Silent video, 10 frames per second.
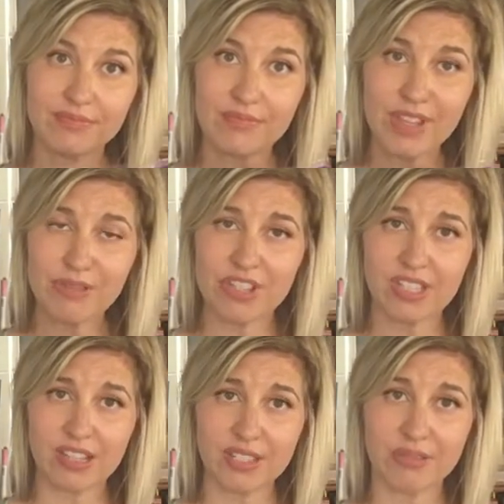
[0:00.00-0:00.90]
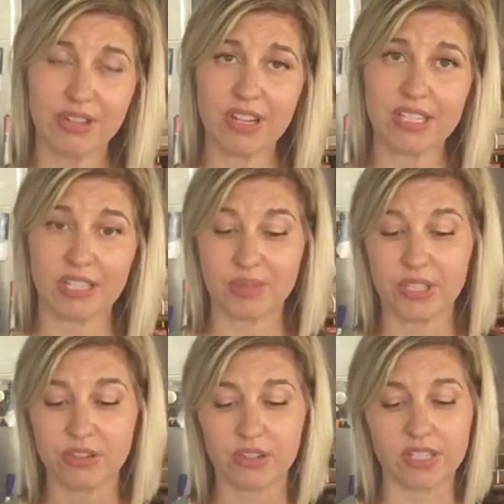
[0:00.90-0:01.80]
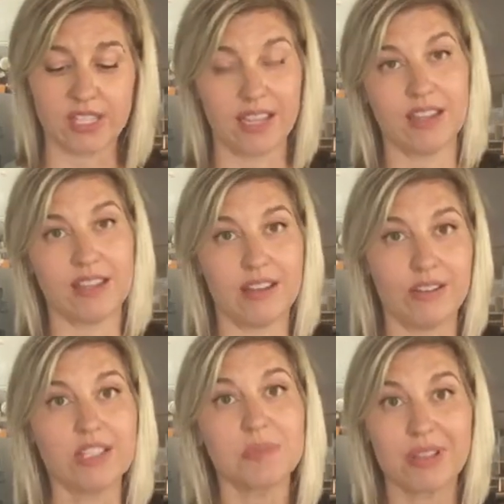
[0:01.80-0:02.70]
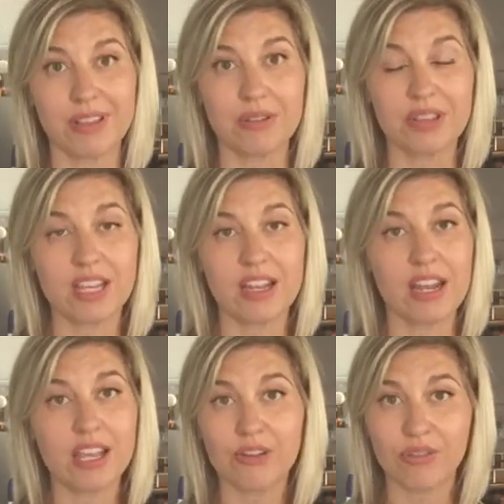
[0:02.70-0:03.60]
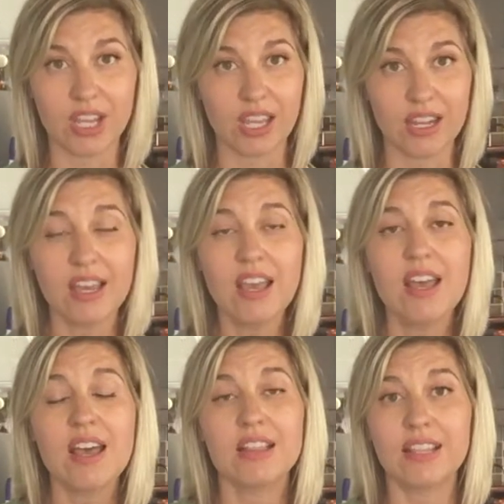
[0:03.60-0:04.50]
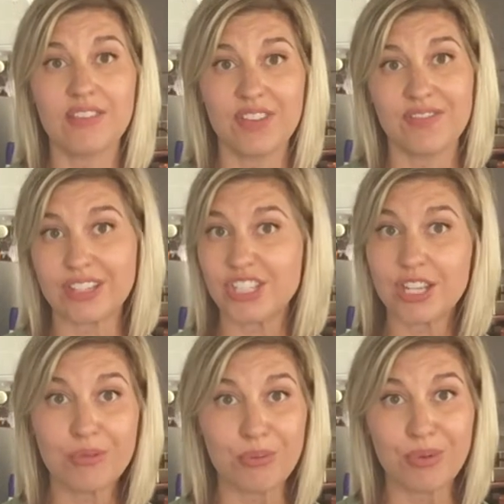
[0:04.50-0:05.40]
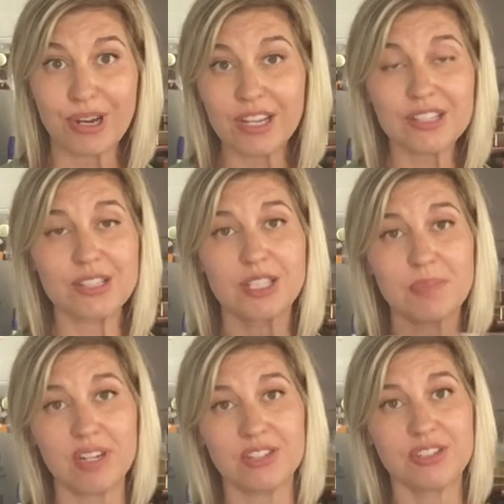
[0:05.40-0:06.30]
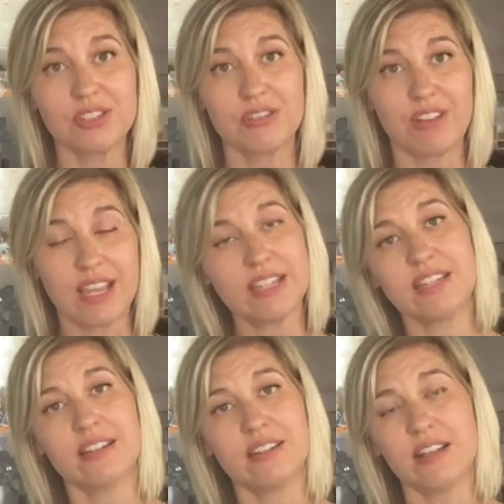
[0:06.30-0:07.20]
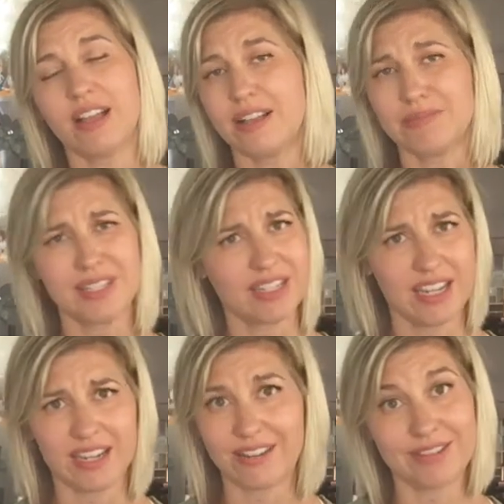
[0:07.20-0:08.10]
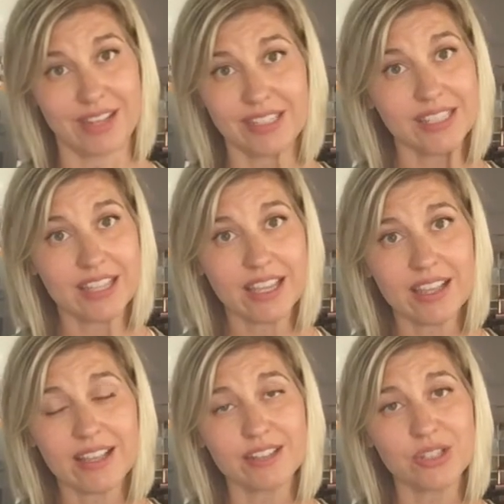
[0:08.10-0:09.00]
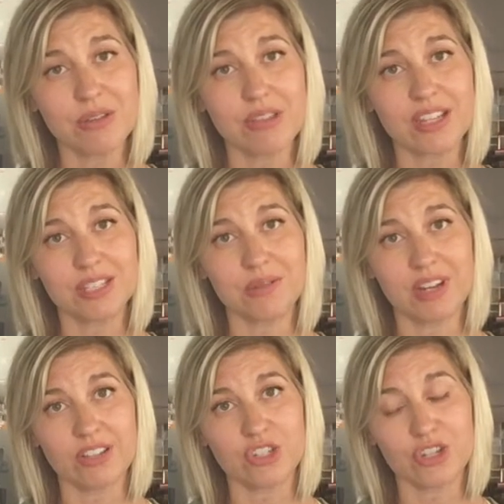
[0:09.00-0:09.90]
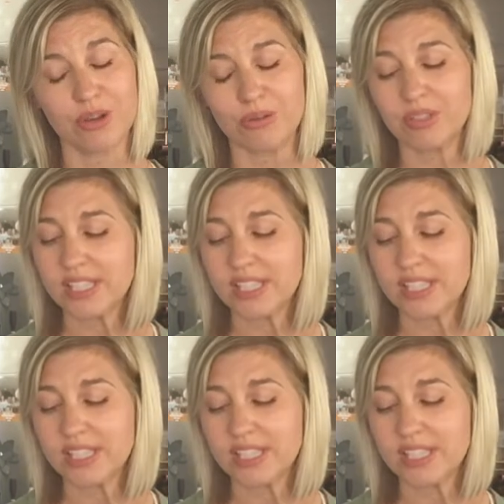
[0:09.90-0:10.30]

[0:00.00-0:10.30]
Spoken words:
which is also a great substitute. You'll see it in the notes below that any green leafy veggie will work, and so spinach is great. It'll saute down nicely, and so that's the one I chose.